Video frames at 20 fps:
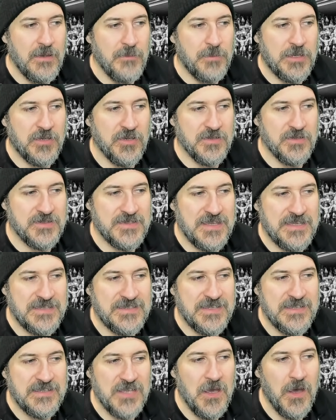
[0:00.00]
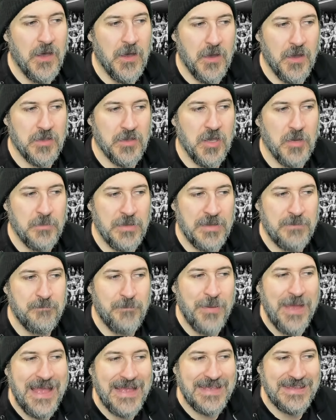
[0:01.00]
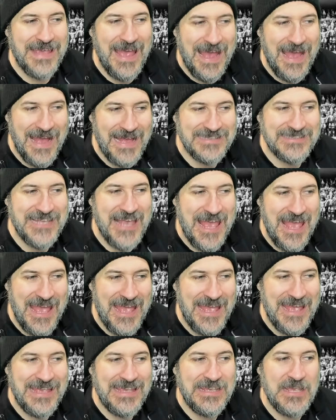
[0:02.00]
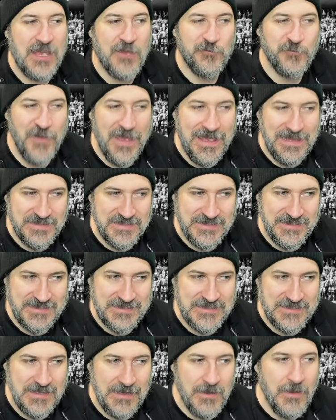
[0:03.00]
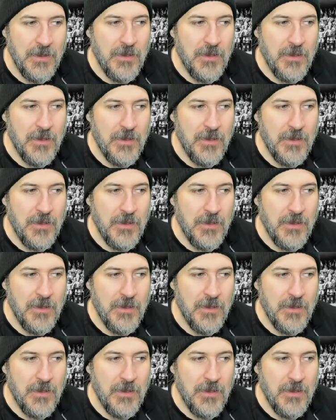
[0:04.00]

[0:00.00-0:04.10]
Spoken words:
because this is her coming back as a face.